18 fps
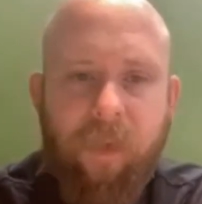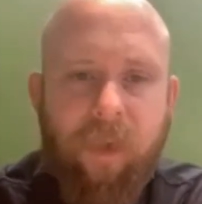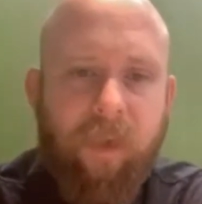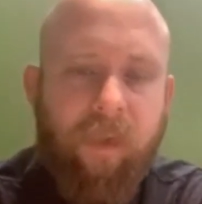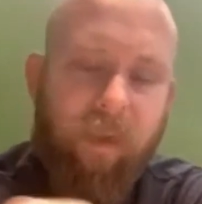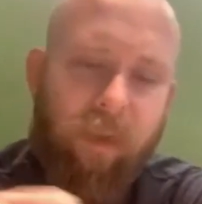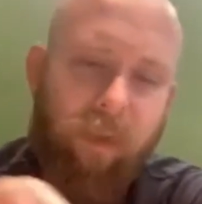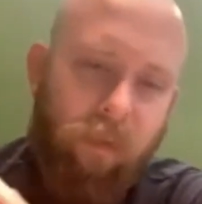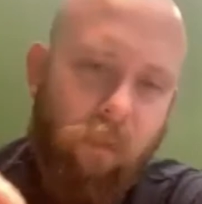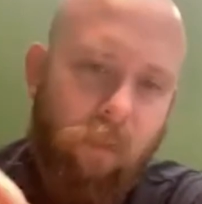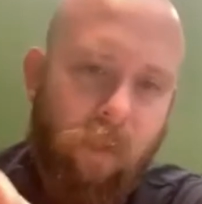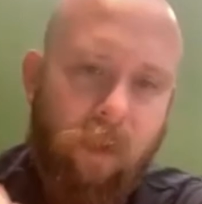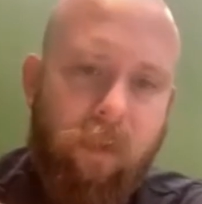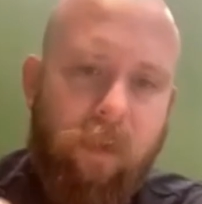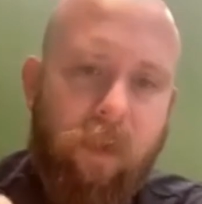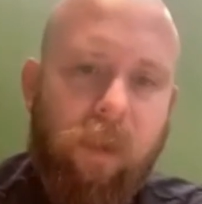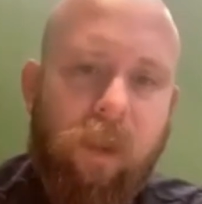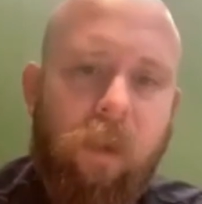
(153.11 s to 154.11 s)
But where
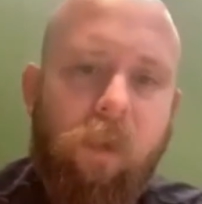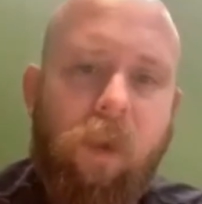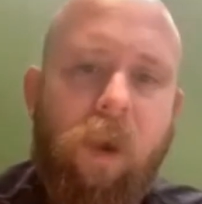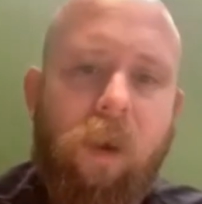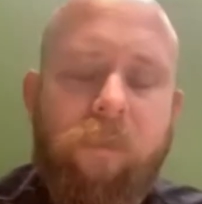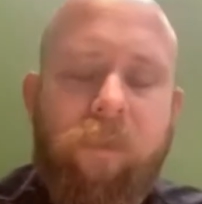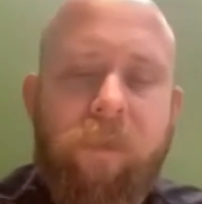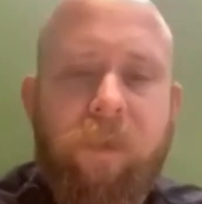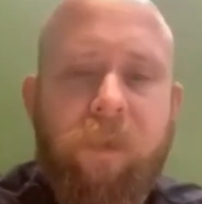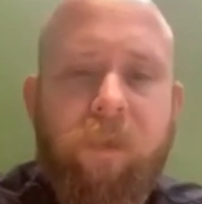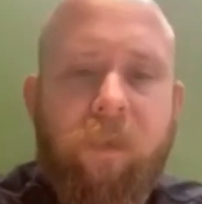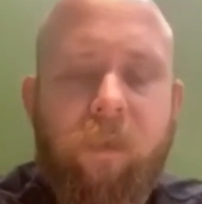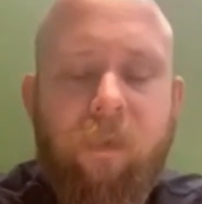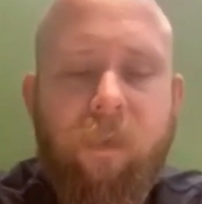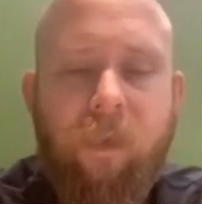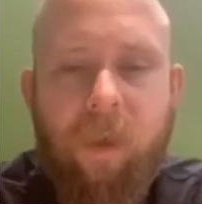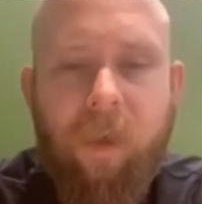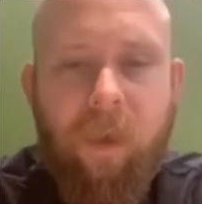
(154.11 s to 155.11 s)
the loan
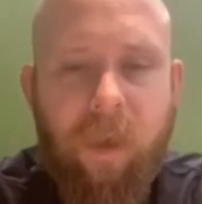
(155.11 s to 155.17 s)
officer